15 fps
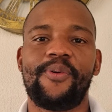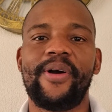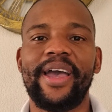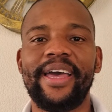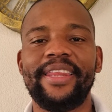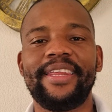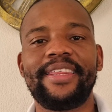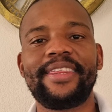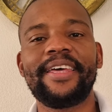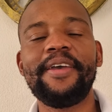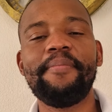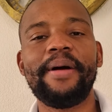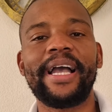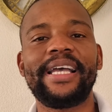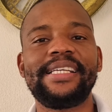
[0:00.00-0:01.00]
where the
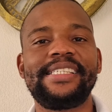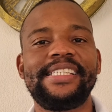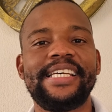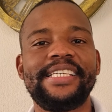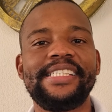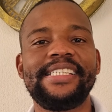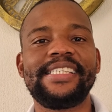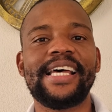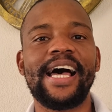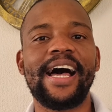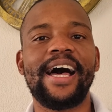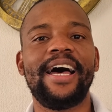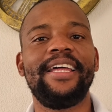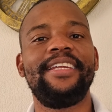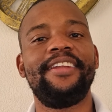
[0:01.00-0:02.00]
three market sessions
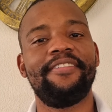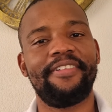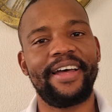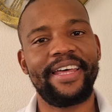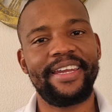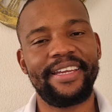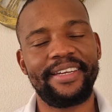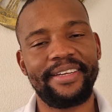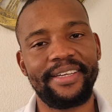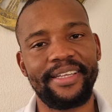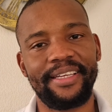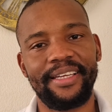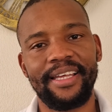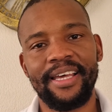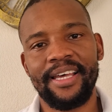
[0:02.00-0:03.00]
are divided
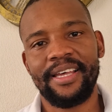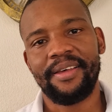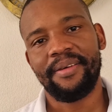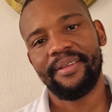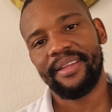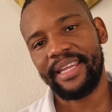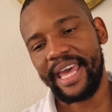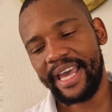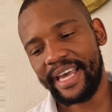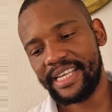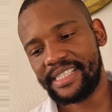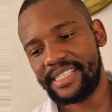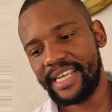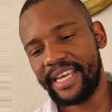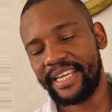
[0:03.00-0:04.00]
in. Like I
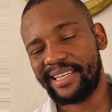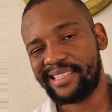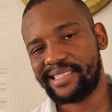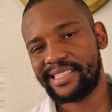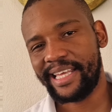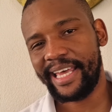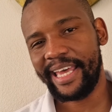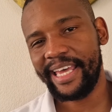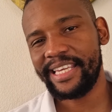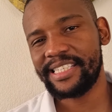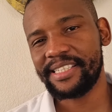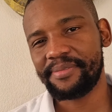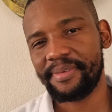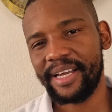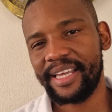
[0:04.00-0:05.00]
said, there's the
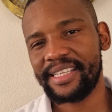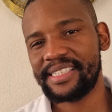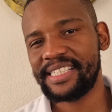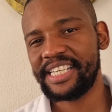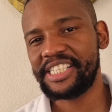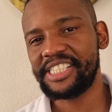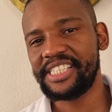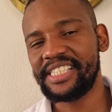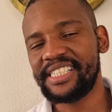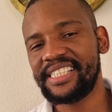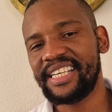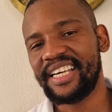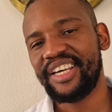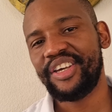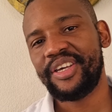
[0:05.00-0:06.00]
Asian market session,
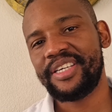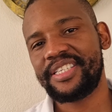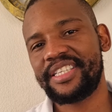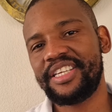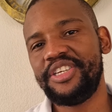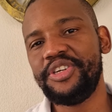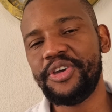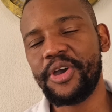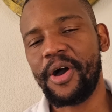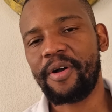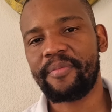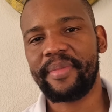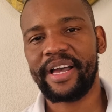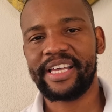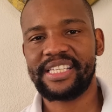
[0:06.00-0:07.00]
there's the New
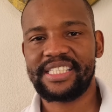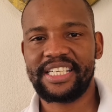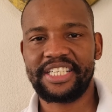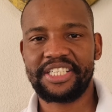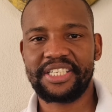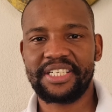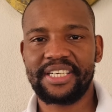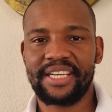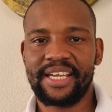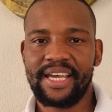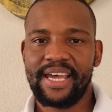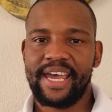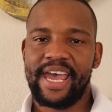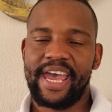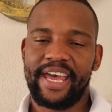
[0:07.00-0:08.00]
York market session,
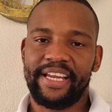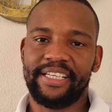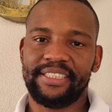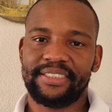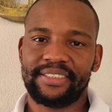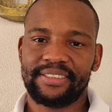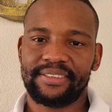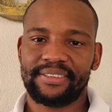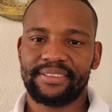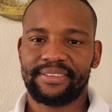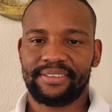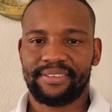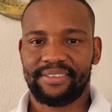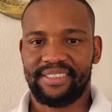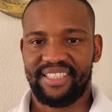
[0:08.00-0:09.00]
and
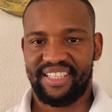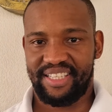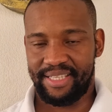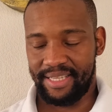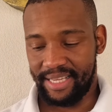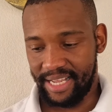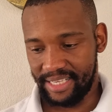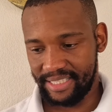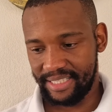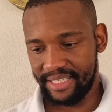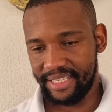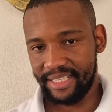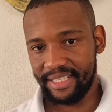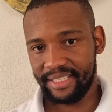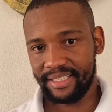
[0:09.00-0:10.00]

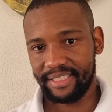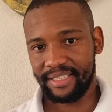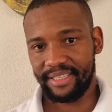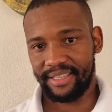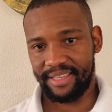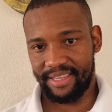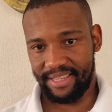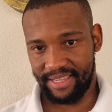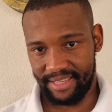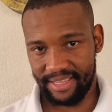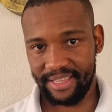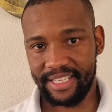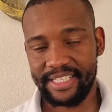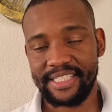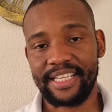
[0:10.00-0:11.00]
lastly,
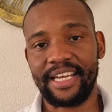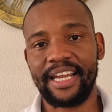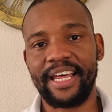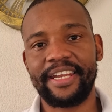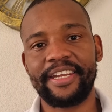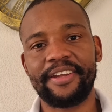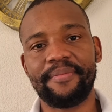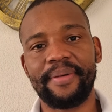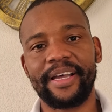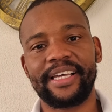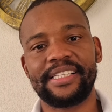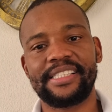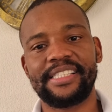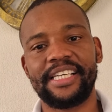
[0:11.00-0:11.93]
there's the London market